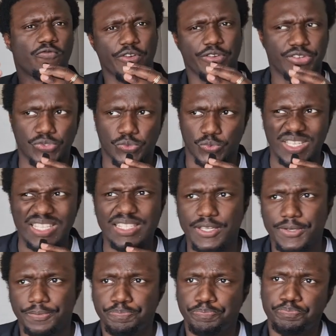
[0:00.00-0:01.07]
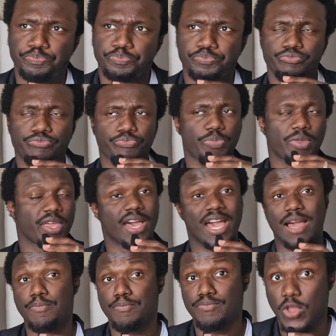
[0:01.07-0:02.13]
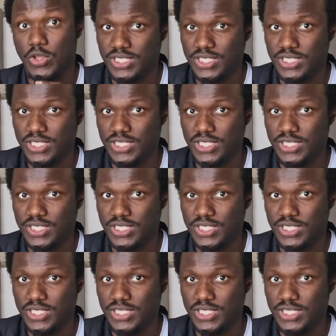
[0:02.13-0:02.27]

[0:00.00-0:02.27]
very sweet. I'm